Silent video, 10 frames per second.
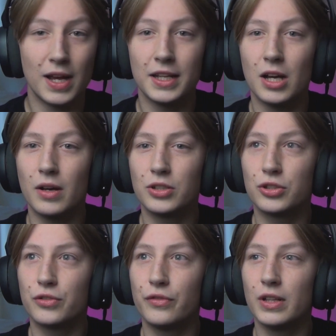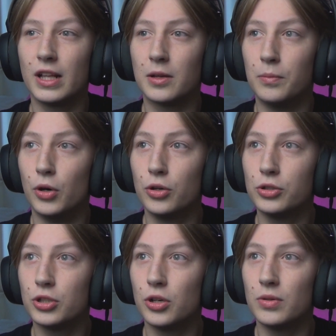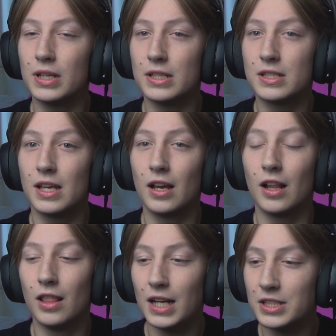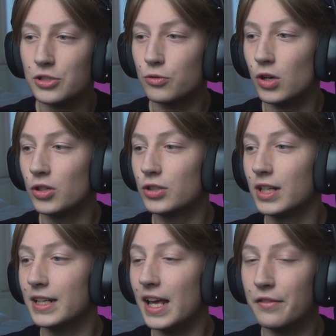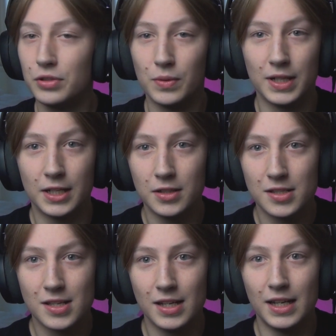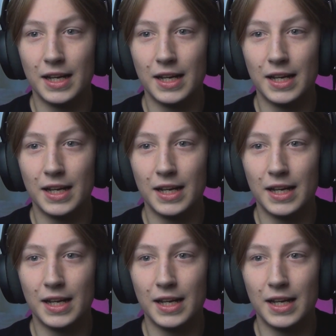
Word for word: Right now, I just feel like Boruto is a lot stronger than everyone else.